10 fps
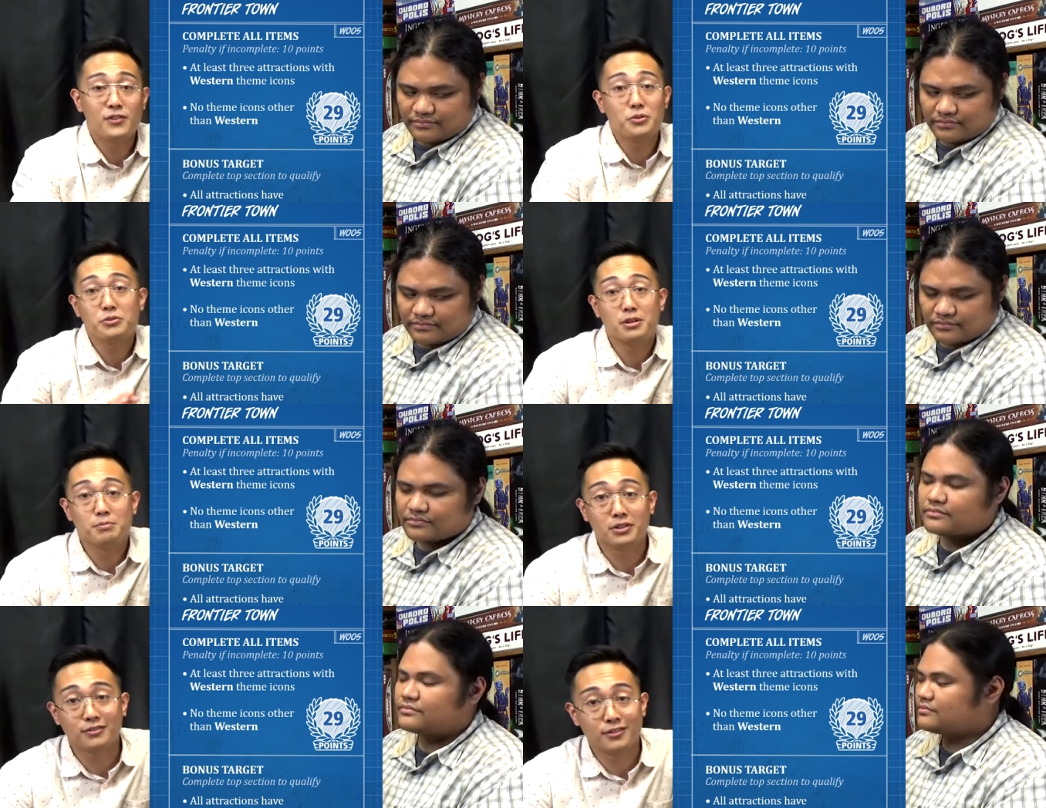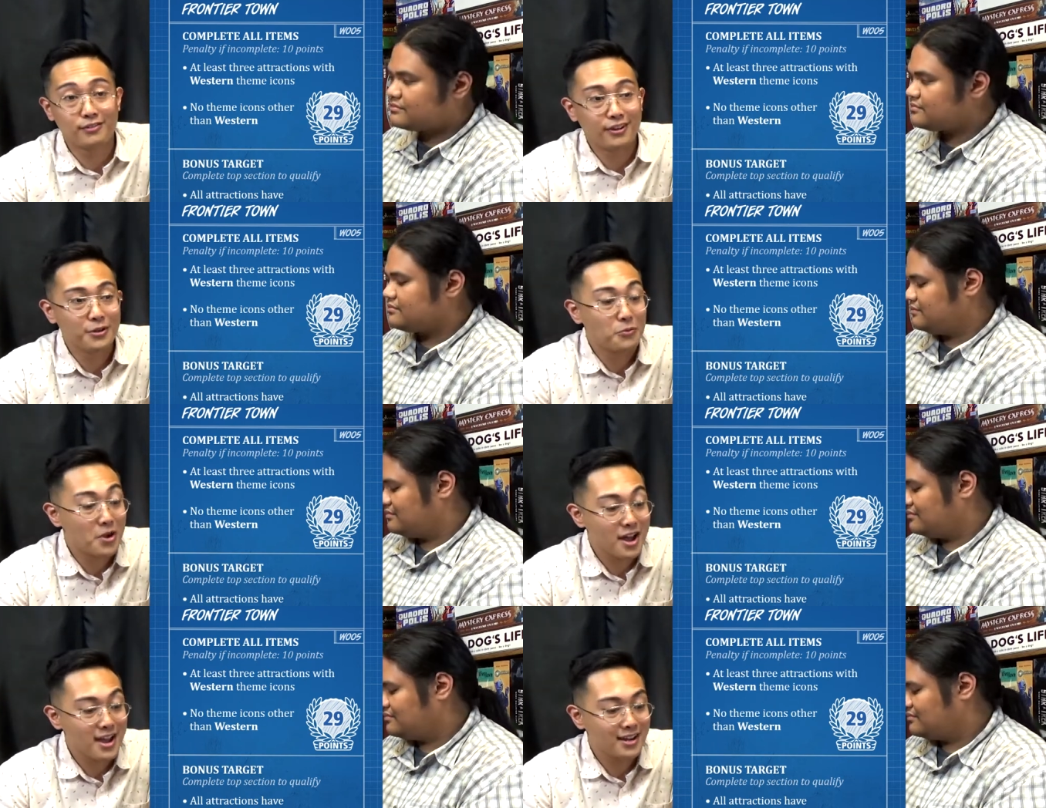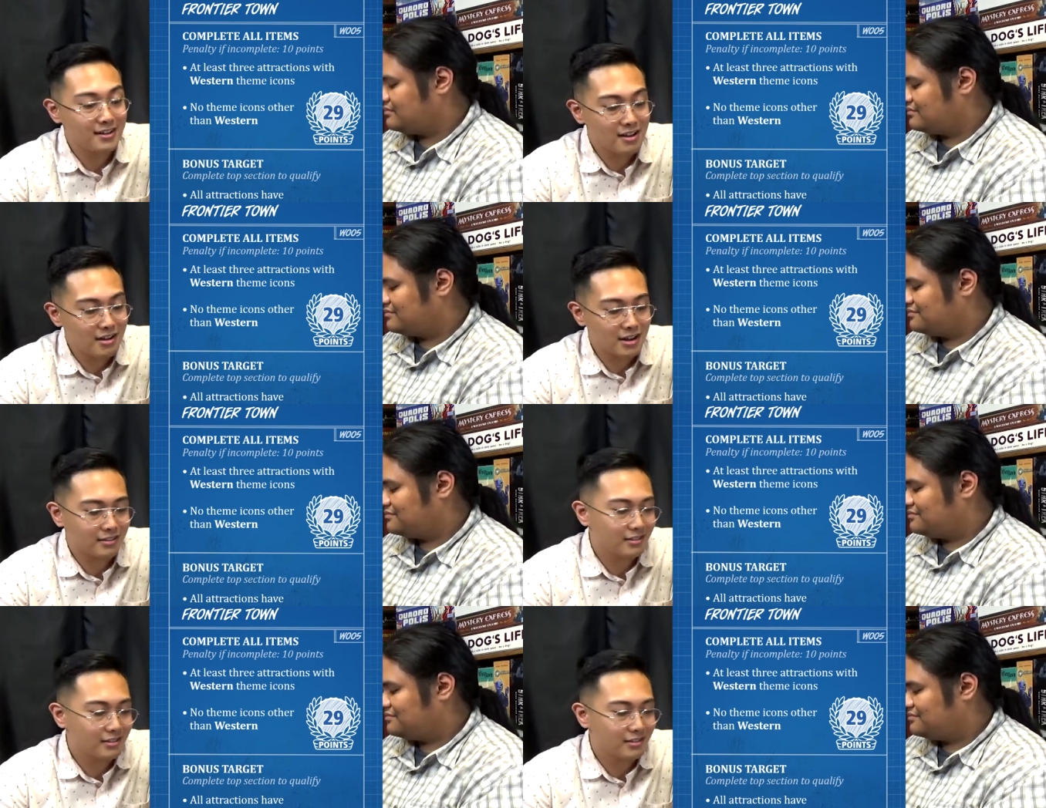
Speaker 1: you can build it for free, why not? And